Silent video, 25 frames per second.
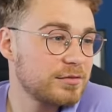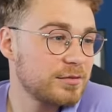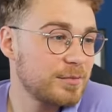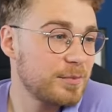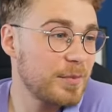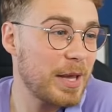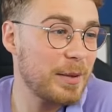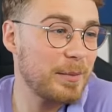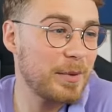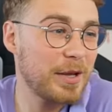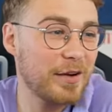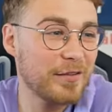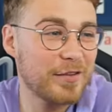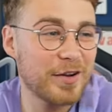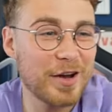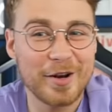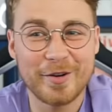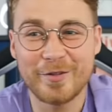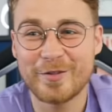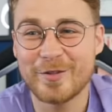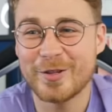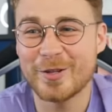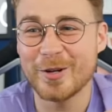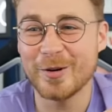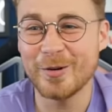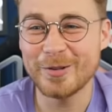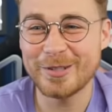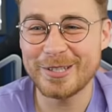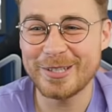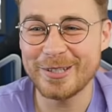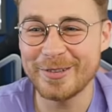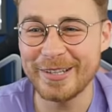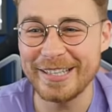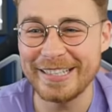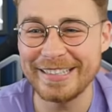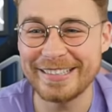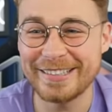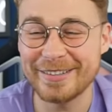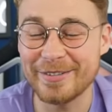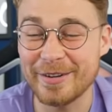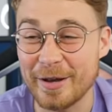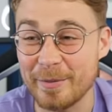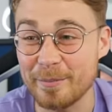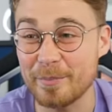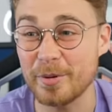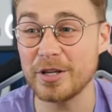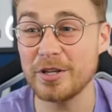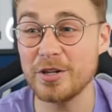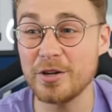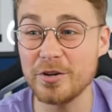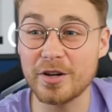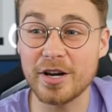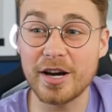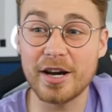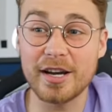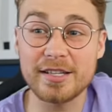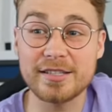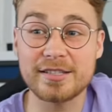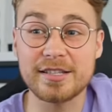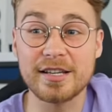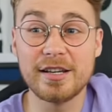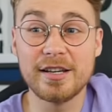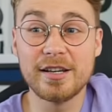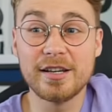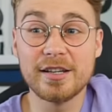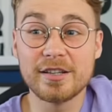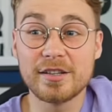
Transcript: maybe I've kind of talked you into it, but you guys